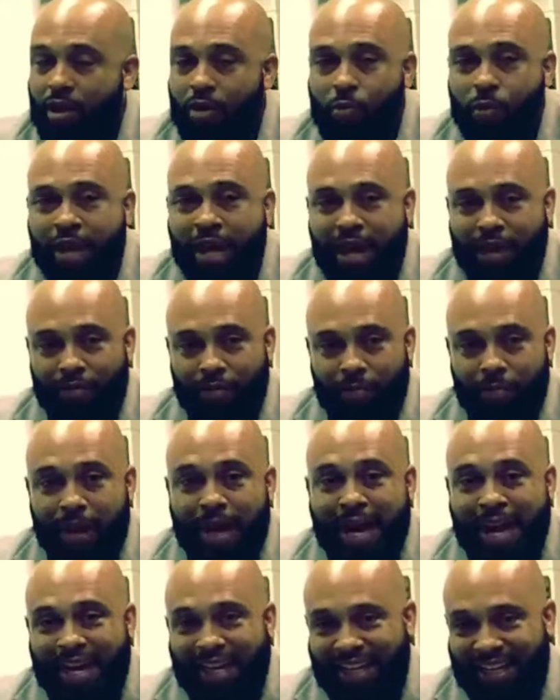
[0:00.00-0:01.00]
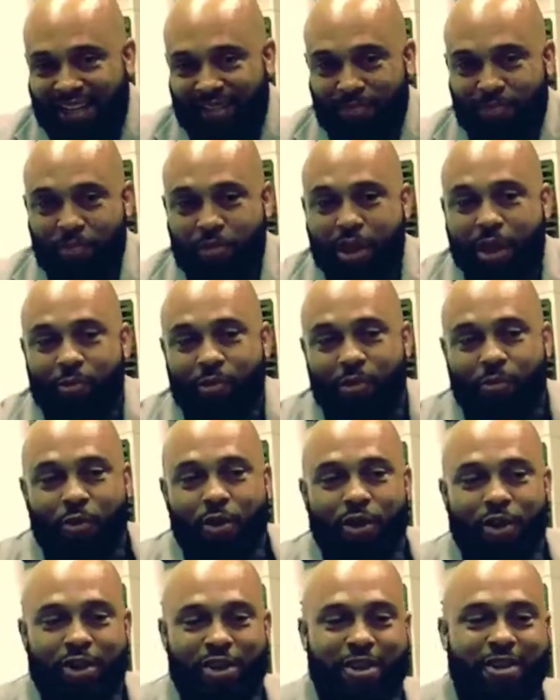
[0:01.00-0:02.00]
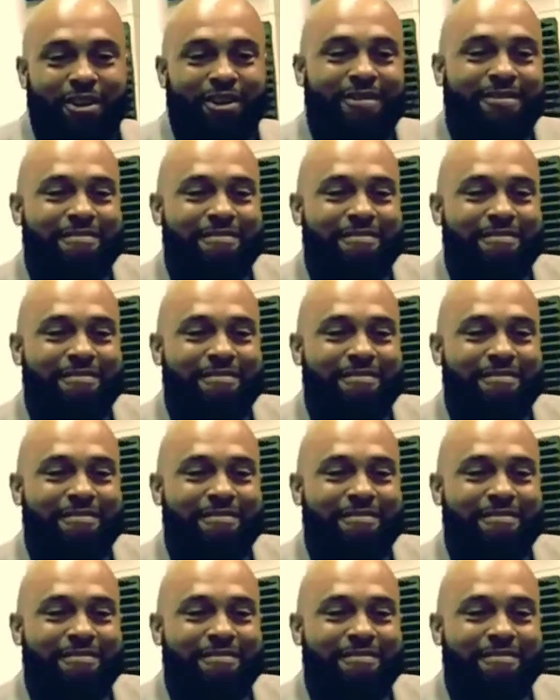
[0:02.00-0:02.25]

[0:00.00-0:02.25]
We have a pilot that we're working on.